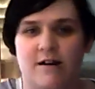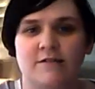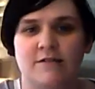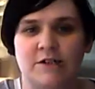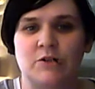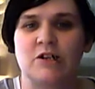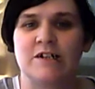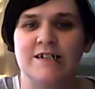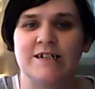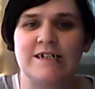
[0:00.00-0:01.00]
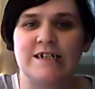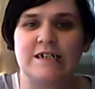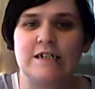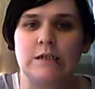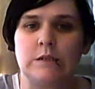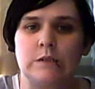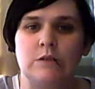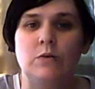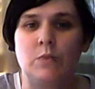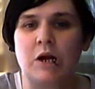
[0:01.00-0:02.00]
Literally,
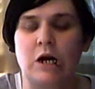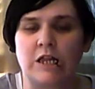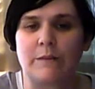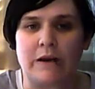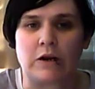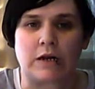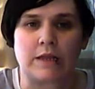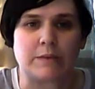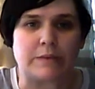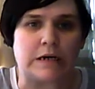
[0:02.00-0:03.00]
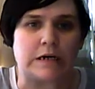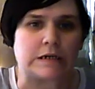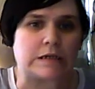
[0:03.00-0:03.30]
we call it barricading the box.